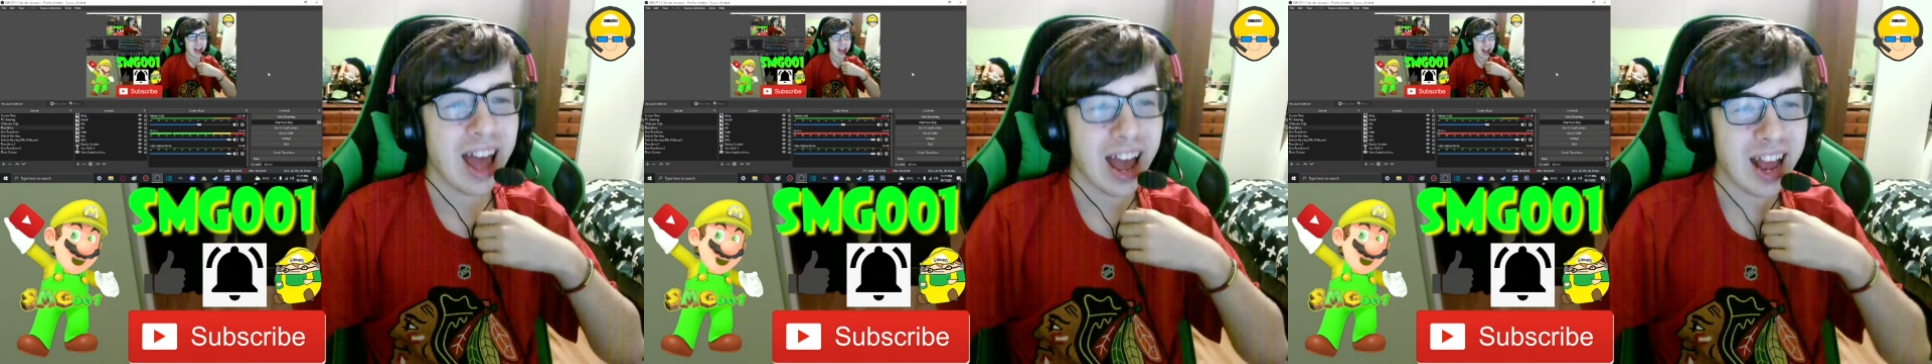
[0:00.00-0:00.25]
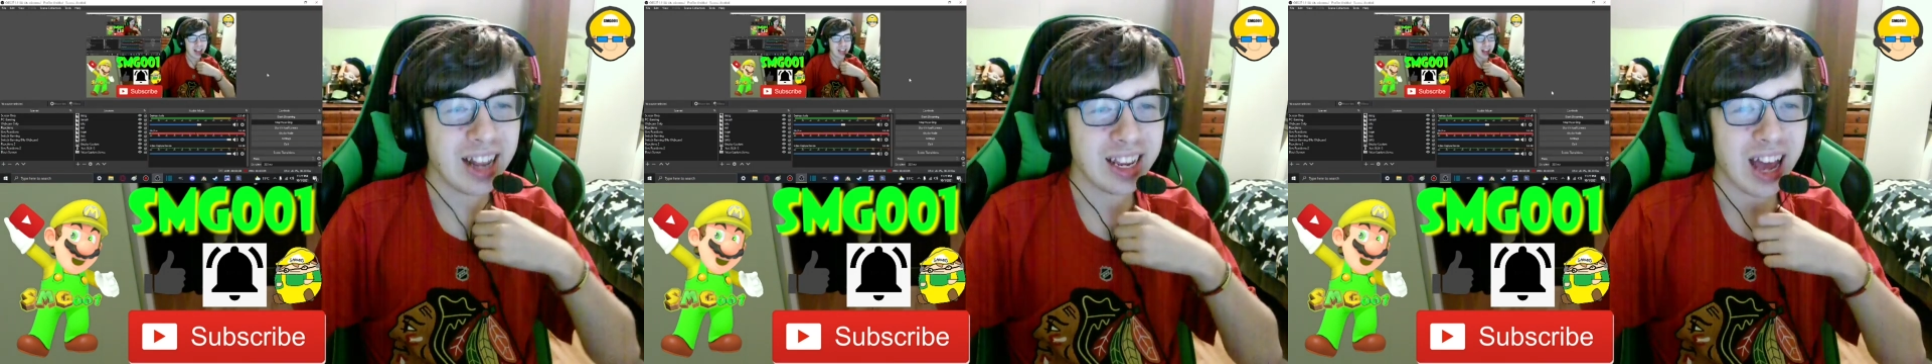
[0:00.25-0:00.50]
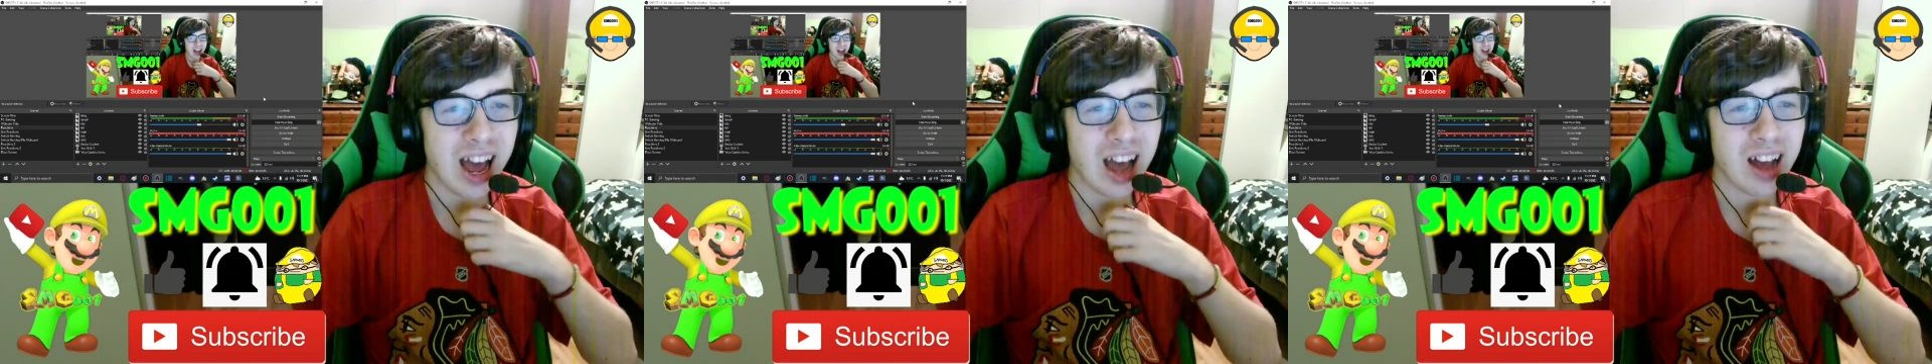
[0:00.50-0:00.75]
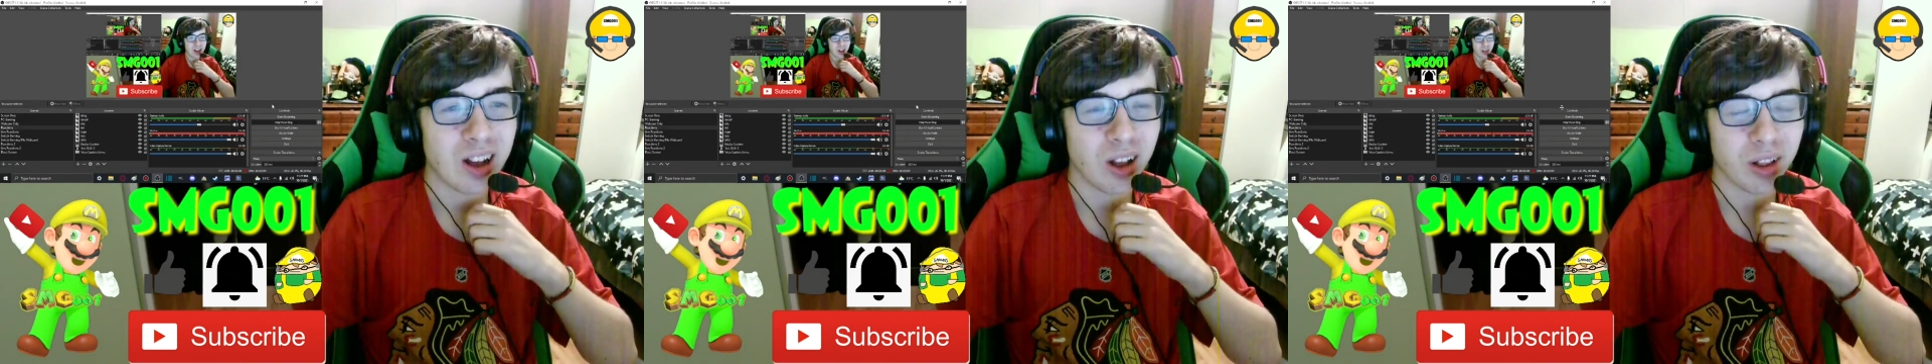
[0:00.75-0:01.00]
And yeah,
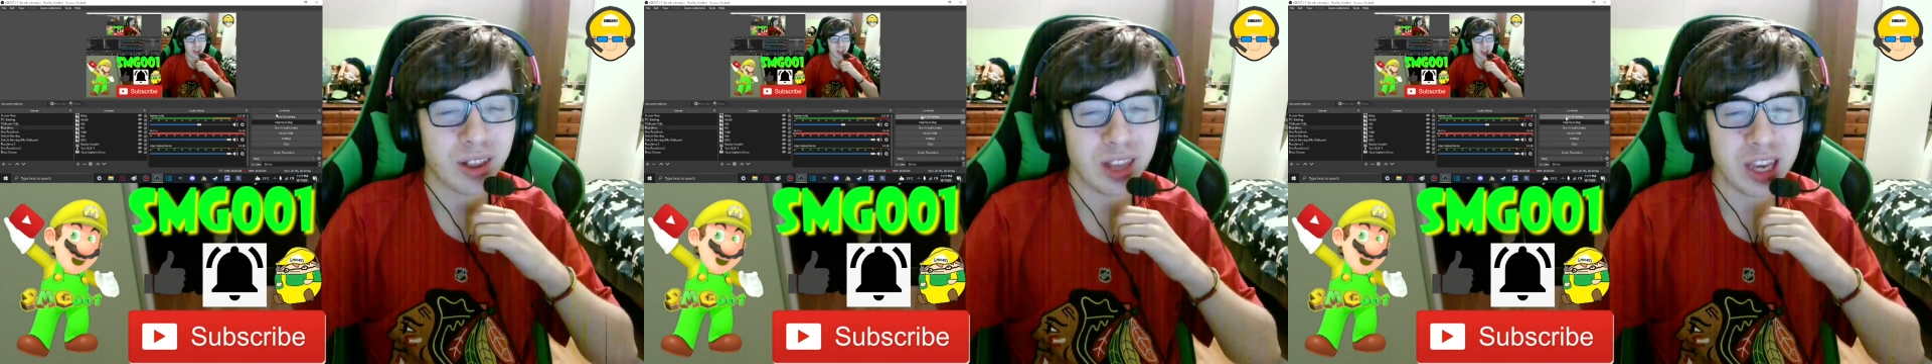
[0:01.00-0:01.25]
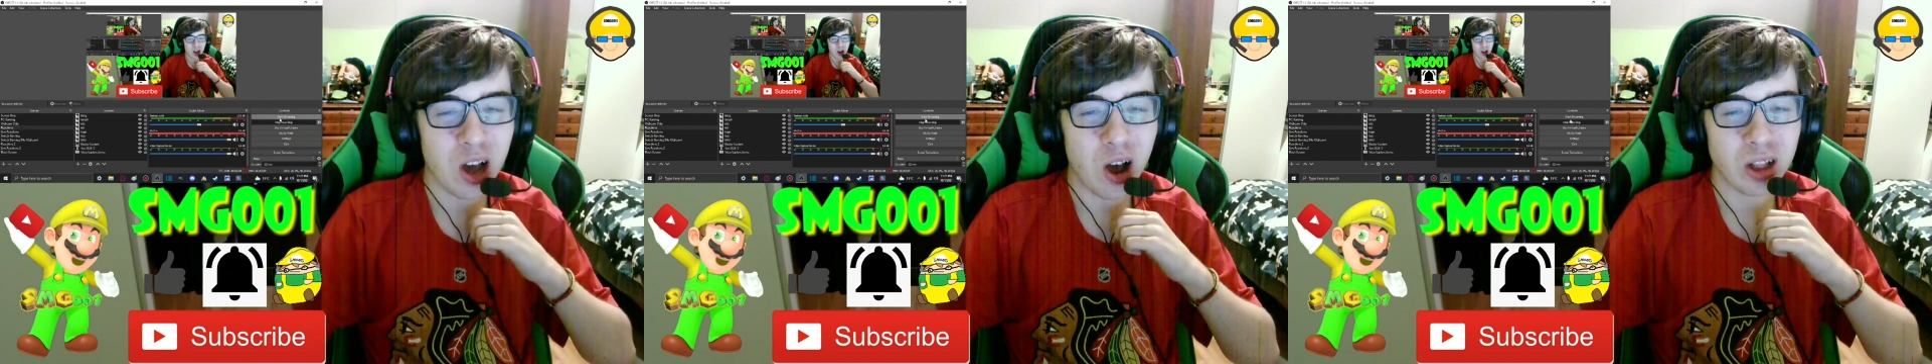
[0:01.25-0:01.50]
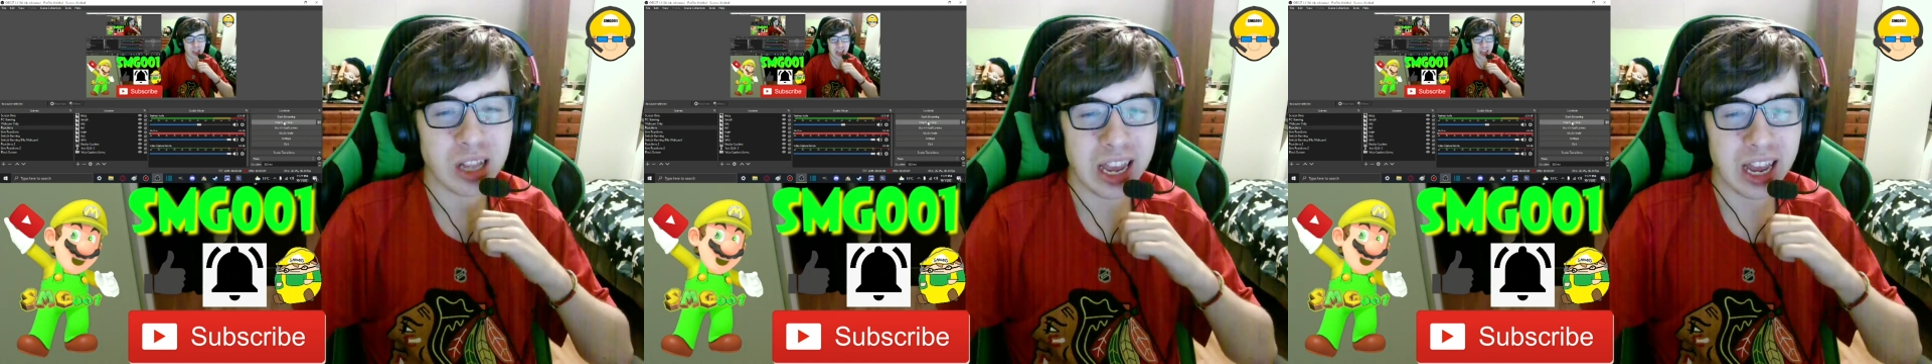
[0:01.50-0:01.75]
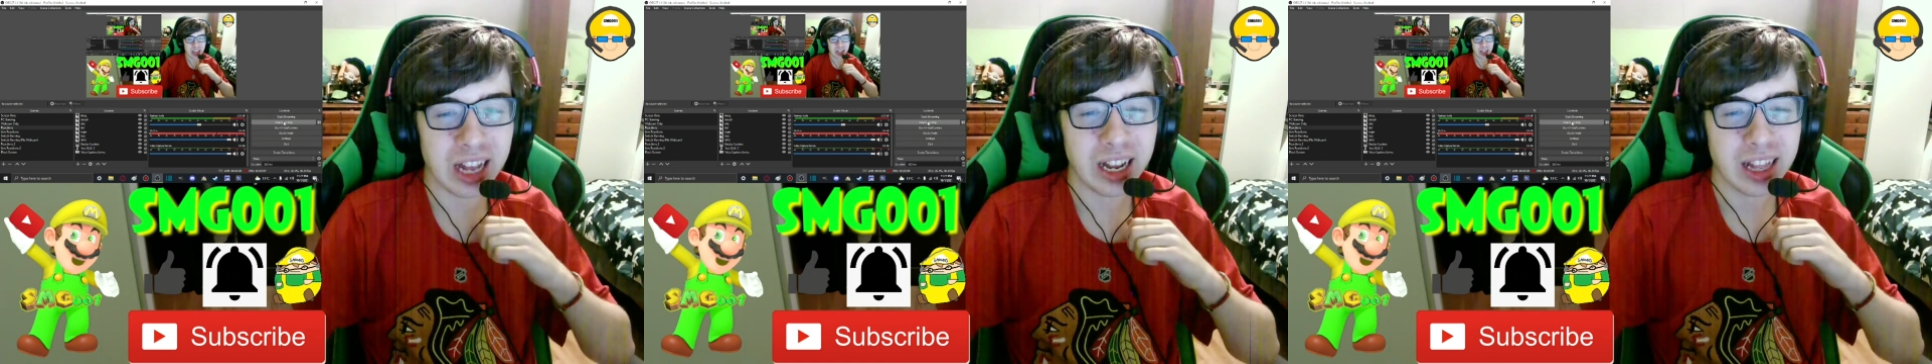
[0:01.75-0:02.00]
I'll see y'all
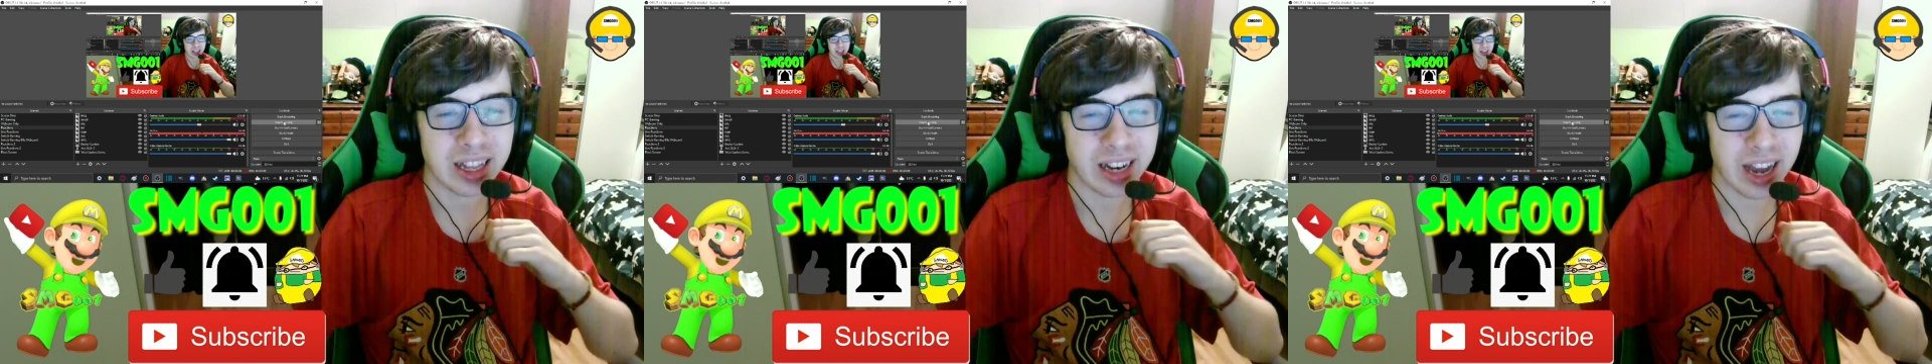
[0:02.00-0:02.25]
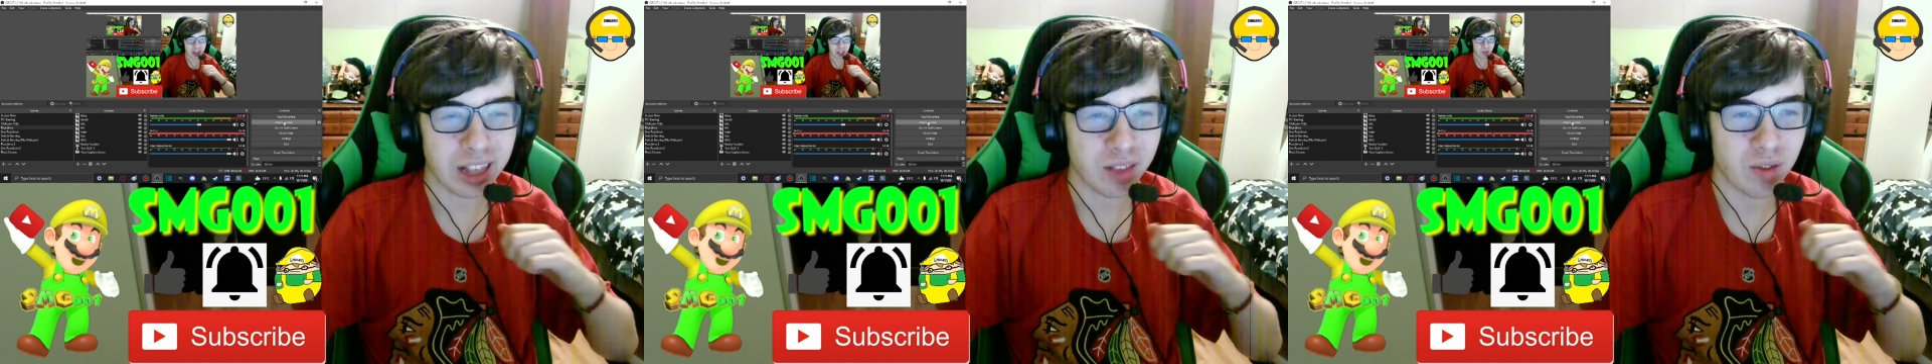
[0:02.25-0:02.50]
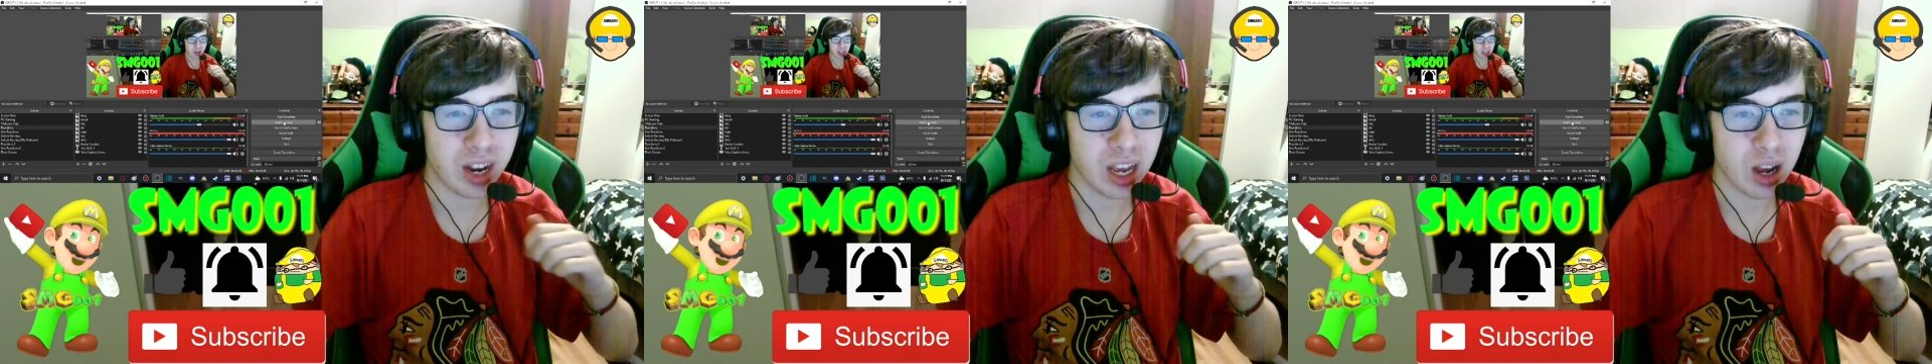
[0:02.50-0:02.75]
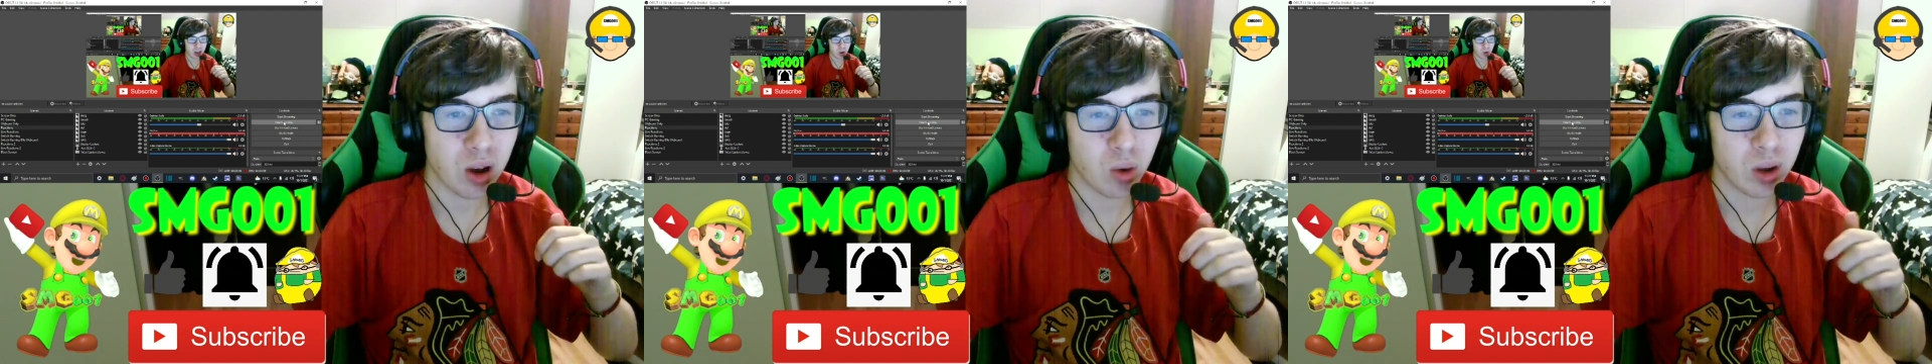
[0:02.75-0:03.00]
in the next
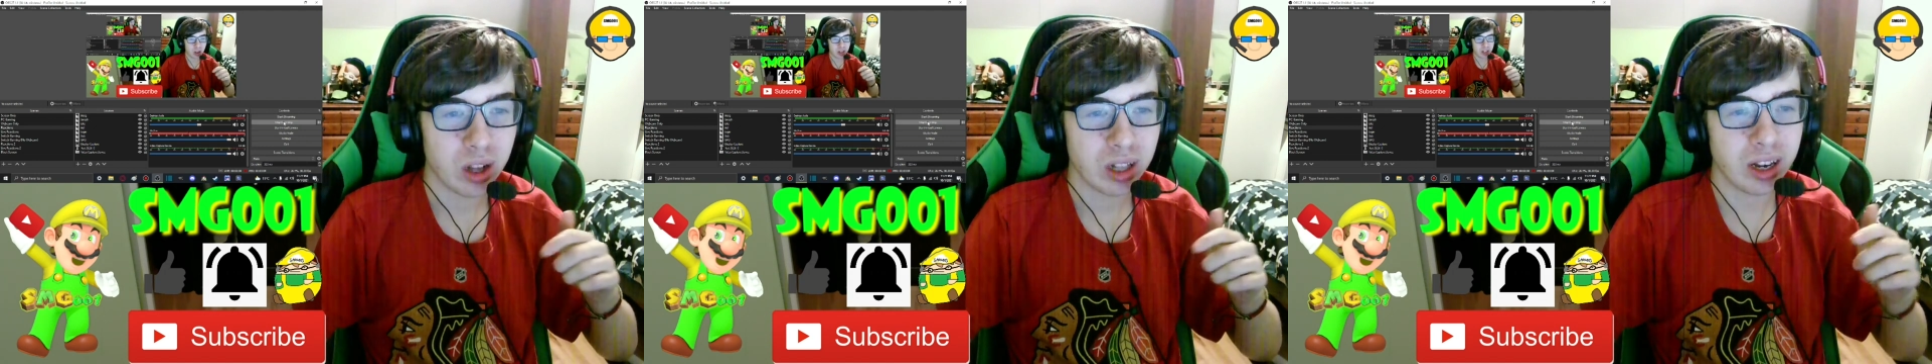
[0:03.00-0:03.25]
video.